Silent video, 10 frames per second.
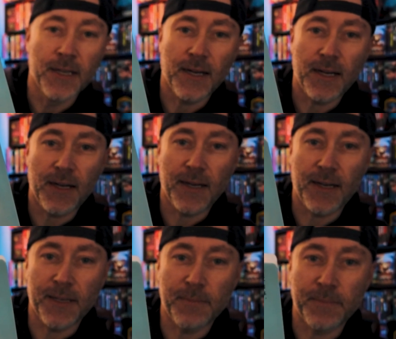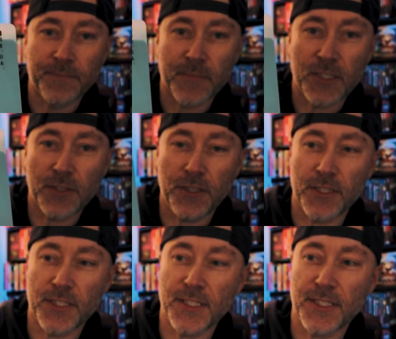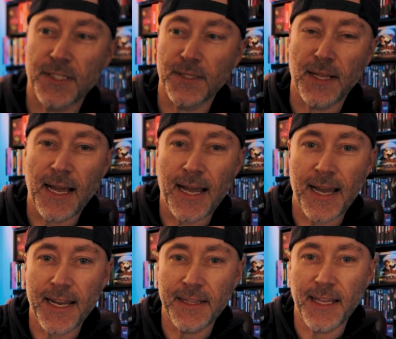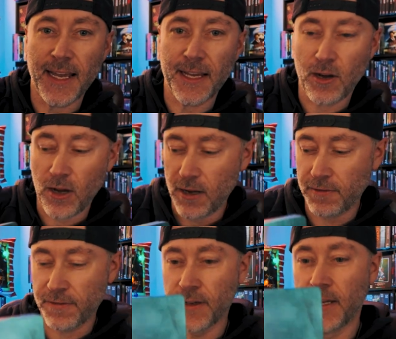So you slide that off,